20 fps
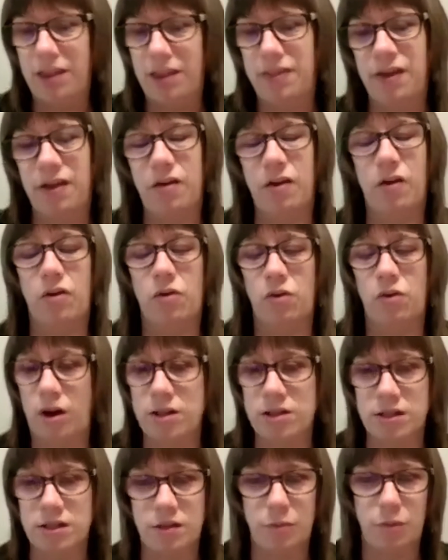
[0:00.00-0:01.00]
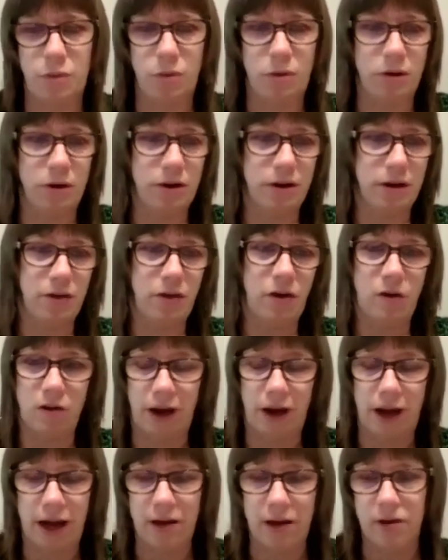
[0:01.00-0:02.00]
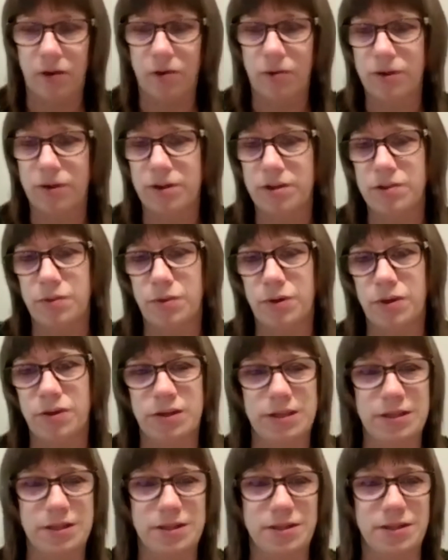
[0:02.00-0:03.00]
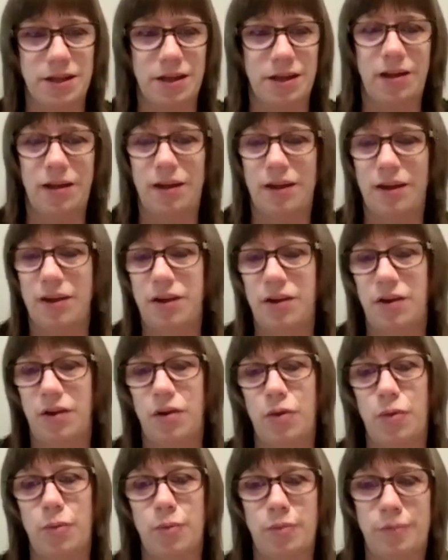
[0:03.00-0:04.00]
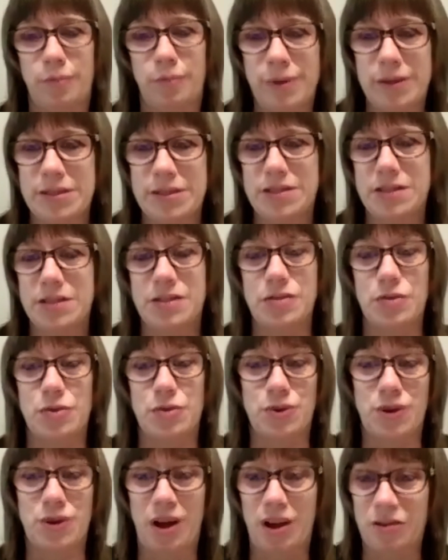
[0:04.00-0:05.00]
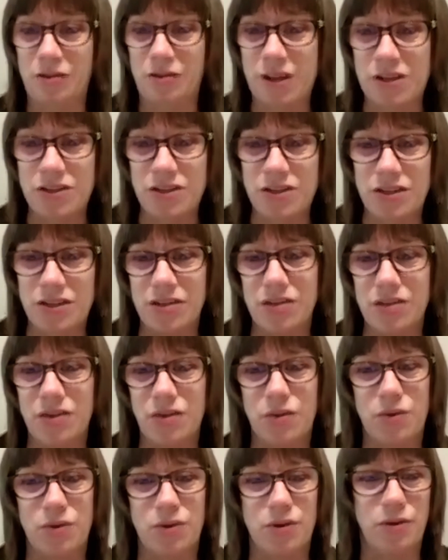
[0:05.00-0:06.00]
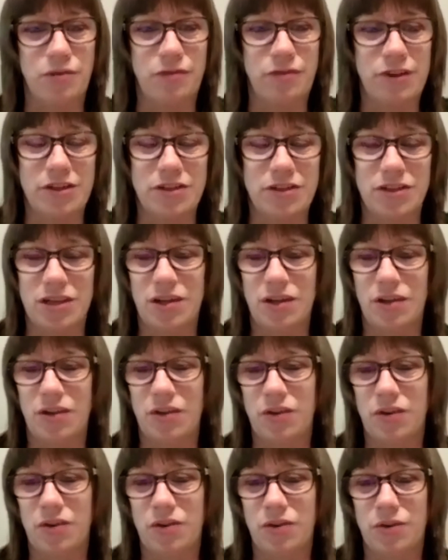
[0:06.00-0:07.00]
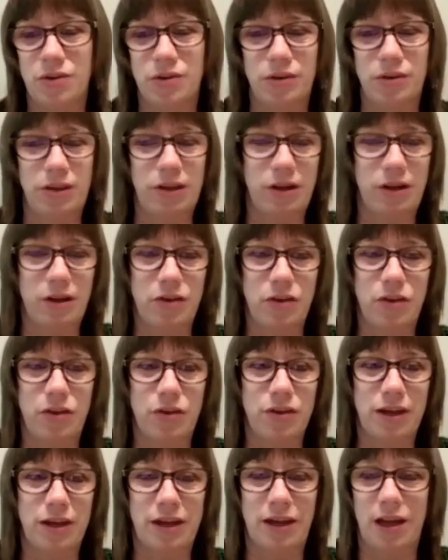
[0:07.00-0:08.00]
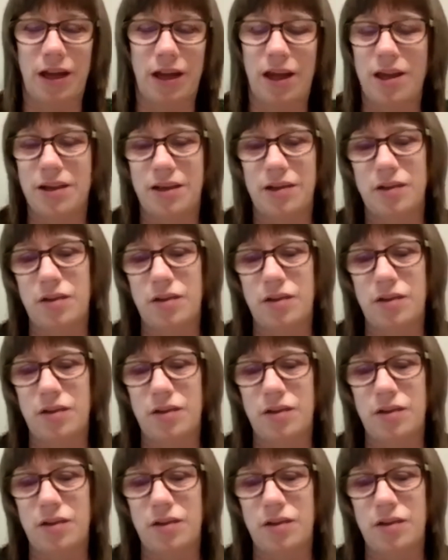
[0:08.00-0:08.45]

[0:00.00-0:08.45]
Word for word: I mean, I think across the board in all categories, whether it's, you know, business or nonfiction or fiction or young adult, like